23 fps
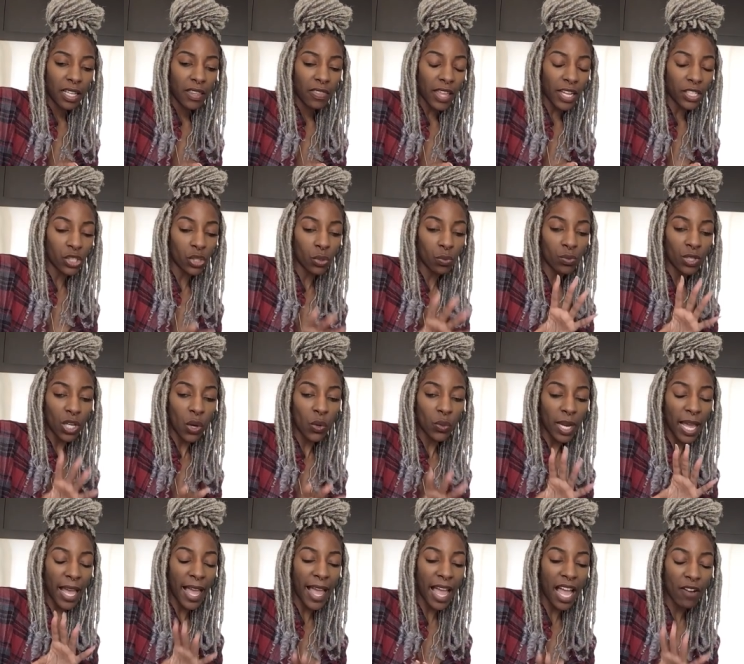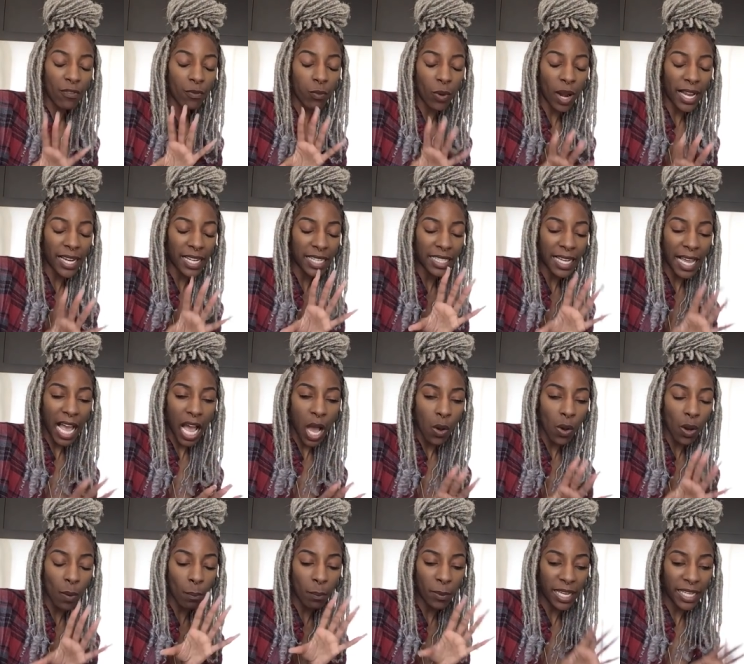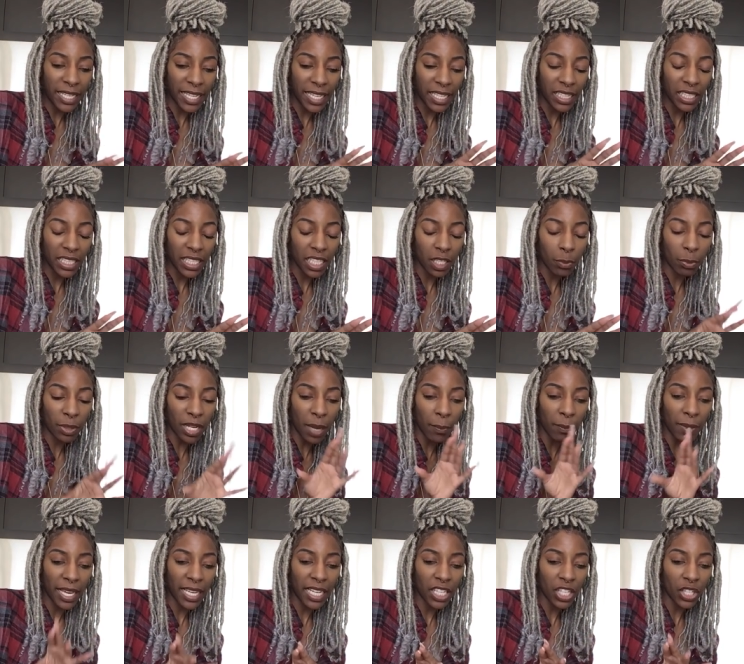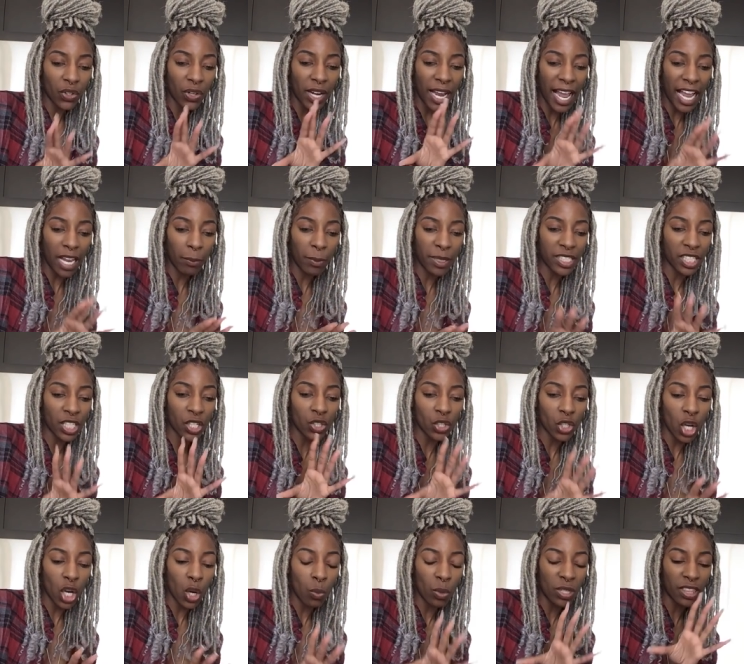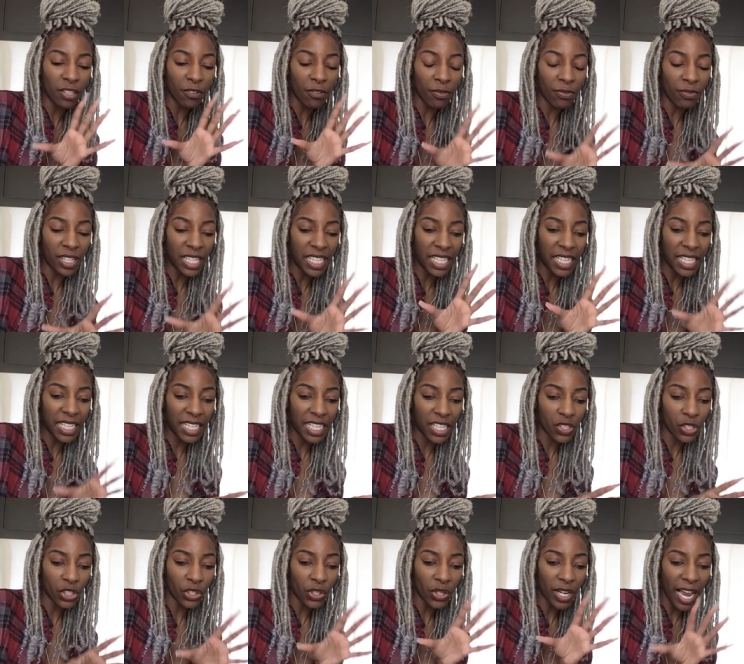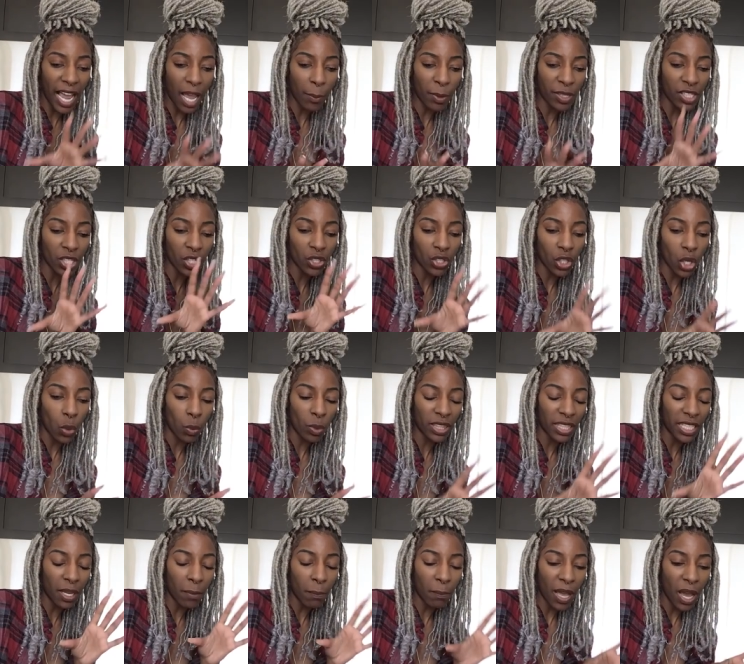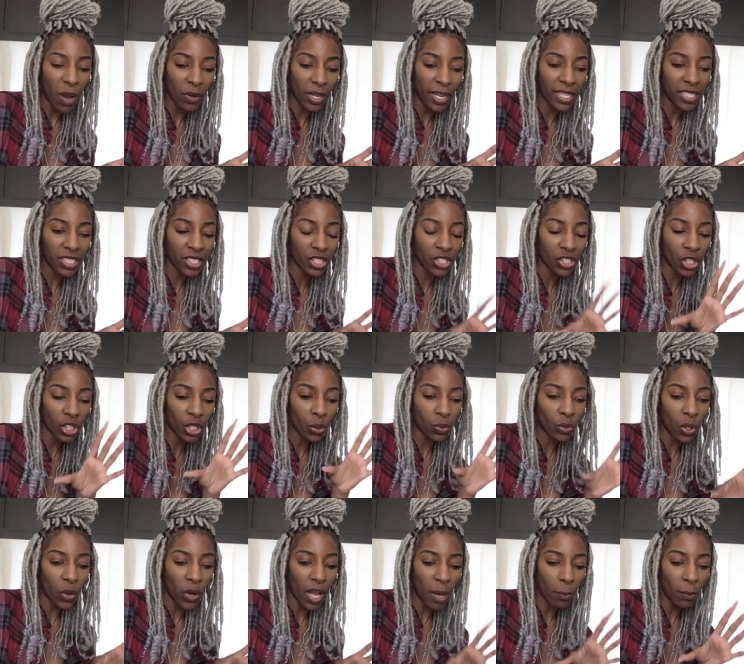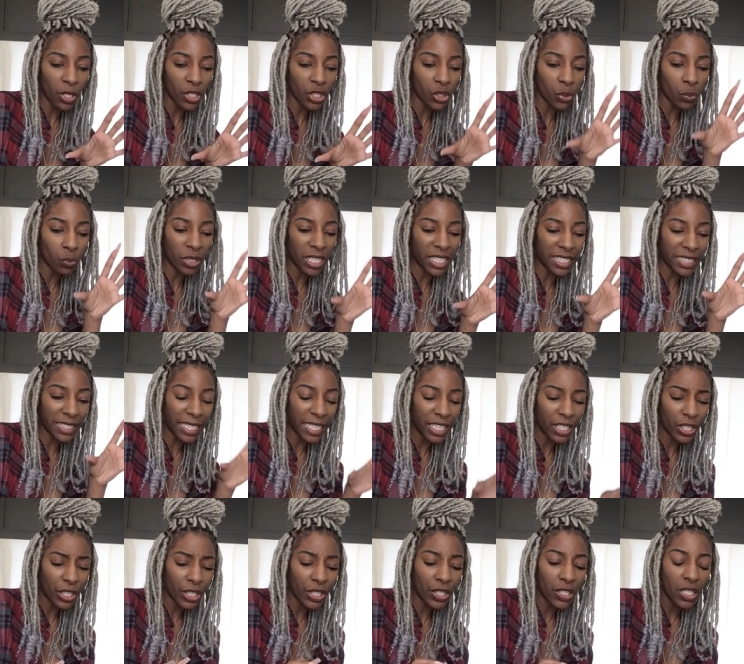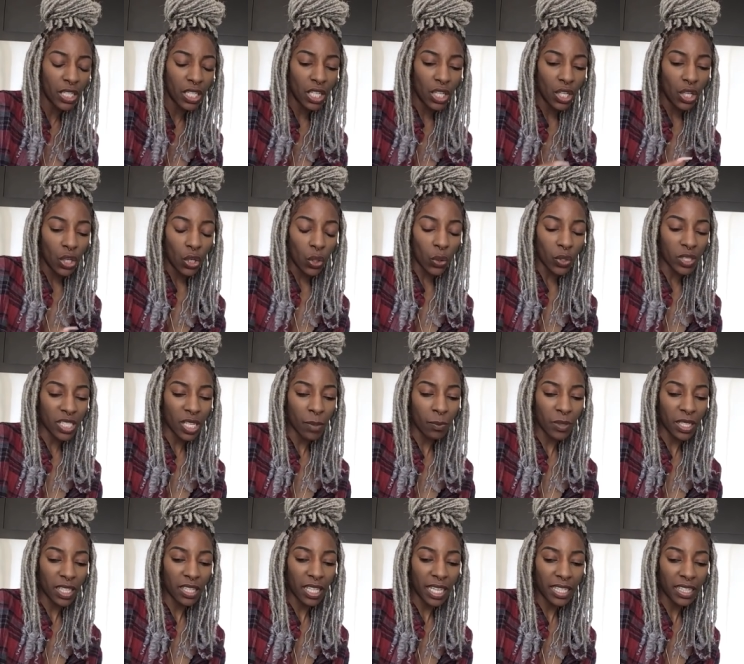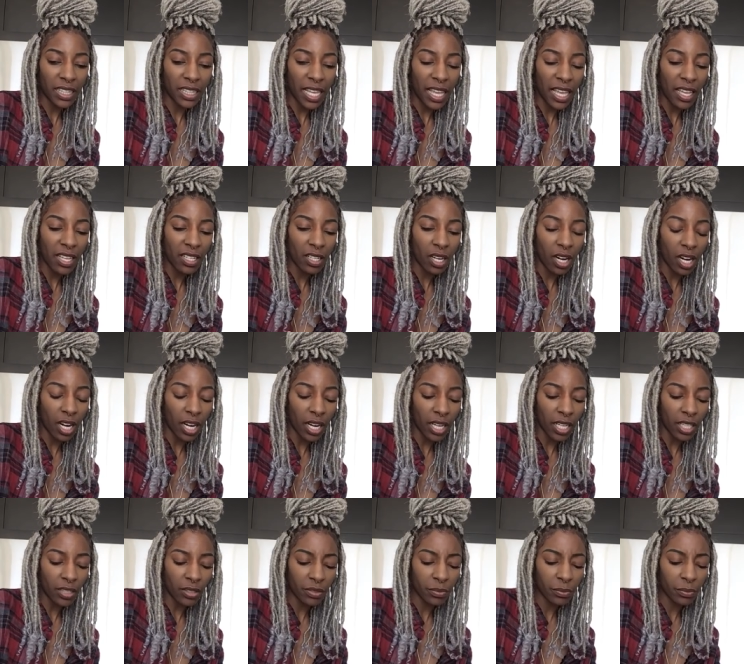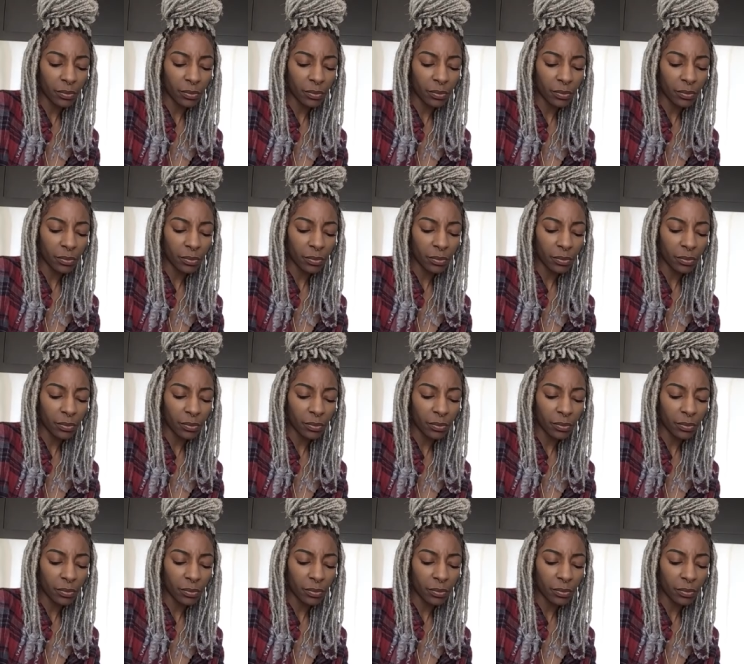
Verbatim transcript: that you don't have right now immediately, but I'm getting you're happy to know what the fee is or you're happy to know what the amount is just so you know how much you need later or something like that. All right.